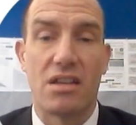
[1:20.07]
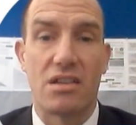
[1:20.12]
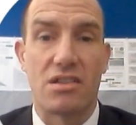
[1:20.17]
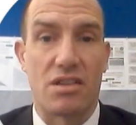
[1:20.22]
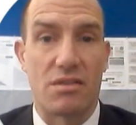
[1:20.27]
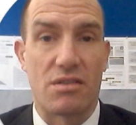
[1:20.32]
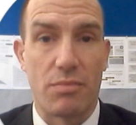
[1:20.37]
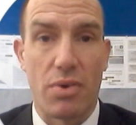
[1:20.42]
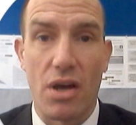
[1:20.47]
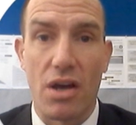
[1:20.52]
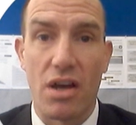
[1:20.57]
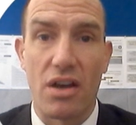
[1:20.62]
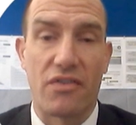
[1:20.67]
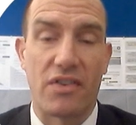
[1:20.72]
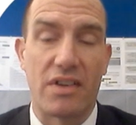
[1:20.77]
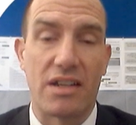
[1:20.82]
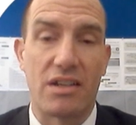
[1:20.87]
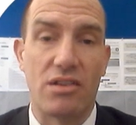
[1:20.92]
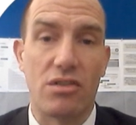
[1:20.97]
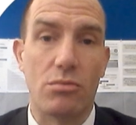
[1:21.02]
So it's
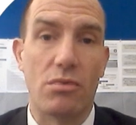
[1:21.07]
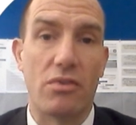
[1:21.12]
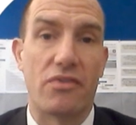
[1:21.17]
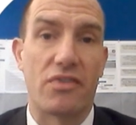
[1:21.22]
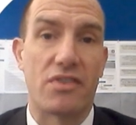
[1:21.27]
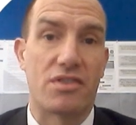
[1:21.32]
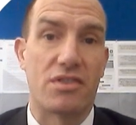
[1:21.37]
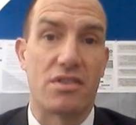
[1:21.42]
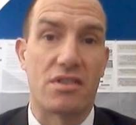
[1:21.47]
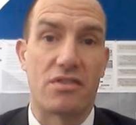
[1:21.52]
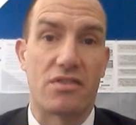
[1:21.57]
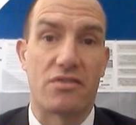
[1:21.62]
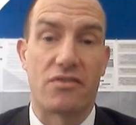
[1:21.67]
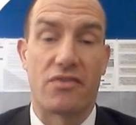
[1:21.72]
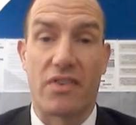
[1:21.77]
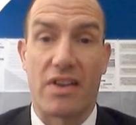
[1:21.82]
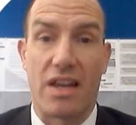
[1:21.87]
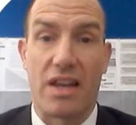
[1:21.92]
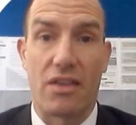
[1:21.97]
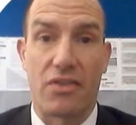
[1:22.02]
perfectly normal for students to
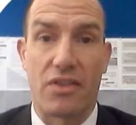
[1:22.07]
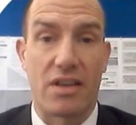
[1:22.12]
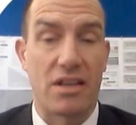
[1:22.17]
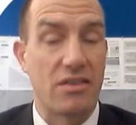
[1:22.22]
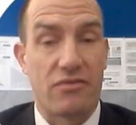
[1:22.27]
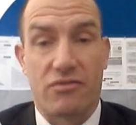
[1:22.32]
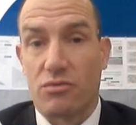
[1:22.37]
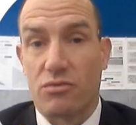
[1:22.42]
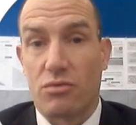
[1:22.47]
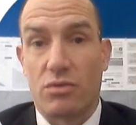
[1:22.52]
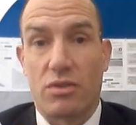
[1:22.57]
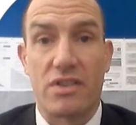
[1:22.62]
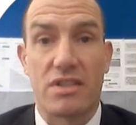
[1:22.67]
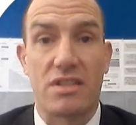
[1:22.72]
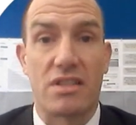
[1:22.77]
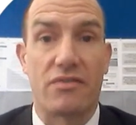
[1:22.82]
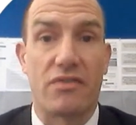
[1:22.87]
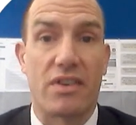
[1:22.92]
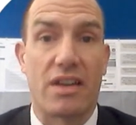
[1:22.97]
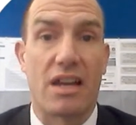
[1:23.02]
forget things, for all of
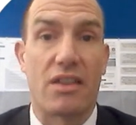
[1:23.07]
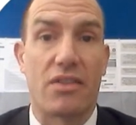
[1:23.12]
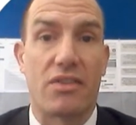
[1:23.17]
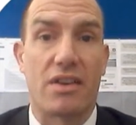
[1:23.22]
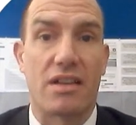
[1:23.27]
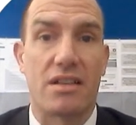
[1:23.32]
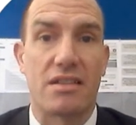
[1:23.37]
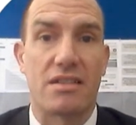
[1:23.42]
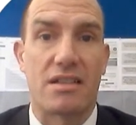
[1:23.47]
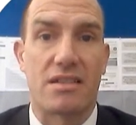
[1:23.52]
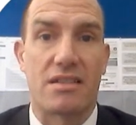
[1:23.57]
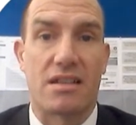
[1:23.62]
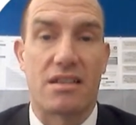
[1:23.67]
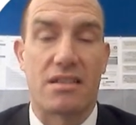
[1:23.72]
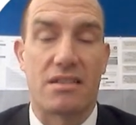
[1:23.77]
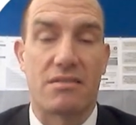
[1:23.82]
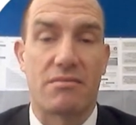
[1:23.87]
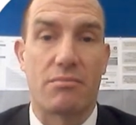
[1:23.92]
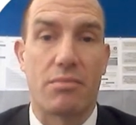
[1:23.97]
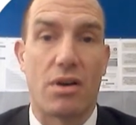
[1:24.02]
us to forget things.
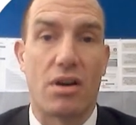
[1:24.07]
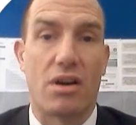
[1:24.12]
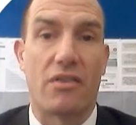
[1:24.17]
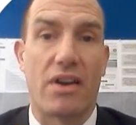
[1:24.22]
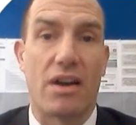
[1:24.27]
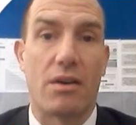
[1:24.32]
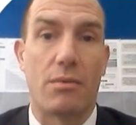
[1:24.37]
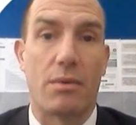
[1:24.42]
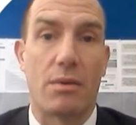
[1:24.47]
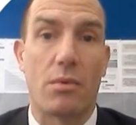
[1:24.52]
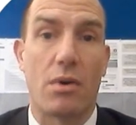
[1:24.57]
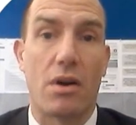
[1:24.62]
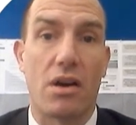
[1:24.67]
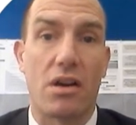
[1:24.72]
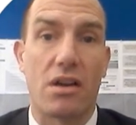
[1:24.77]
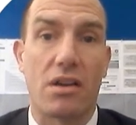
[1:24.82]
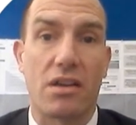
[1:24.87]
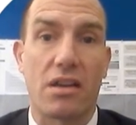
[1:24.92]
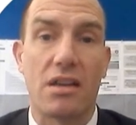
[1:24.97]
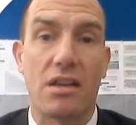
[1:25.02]
That's part of how we
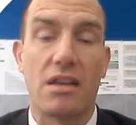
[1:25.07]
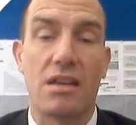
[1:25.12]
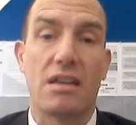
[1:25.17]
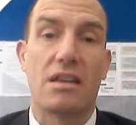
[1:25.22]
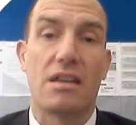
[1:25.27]
work.